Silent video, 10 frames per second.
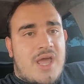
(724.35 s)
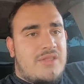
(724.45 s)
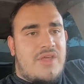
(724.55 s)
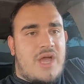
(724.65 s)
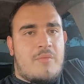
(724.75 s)

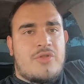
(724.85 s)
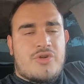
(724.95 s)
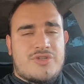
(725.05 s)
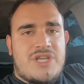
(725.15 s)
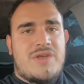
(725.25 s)
The
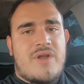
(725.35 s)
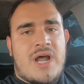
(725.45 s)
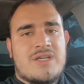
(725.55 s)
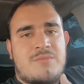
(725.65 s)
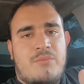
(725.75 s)
M113 even
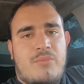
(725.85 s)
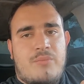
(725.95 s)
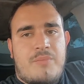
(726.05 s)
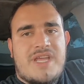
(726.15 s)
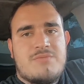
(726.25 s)

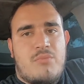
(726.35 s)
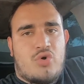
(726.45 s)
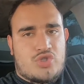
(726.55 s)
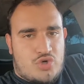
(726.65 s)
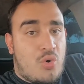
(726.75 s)
makes
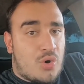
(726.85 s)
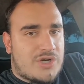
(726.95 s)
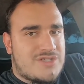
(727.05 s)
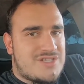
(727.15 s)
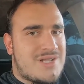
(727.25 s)
more
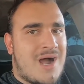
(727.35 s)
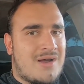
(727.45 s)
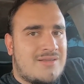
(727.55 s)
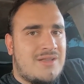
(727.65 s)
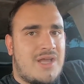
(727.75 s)
torque
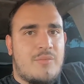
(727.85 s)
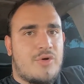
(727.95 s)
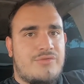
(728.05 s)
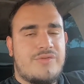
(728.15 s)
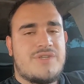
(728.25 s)
stock than the
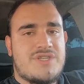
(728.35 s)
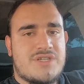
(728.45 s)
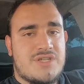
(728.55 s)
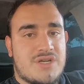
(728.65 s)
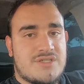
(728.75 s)

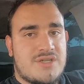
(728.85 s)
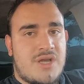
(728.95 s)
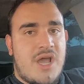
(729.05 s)
M156 does.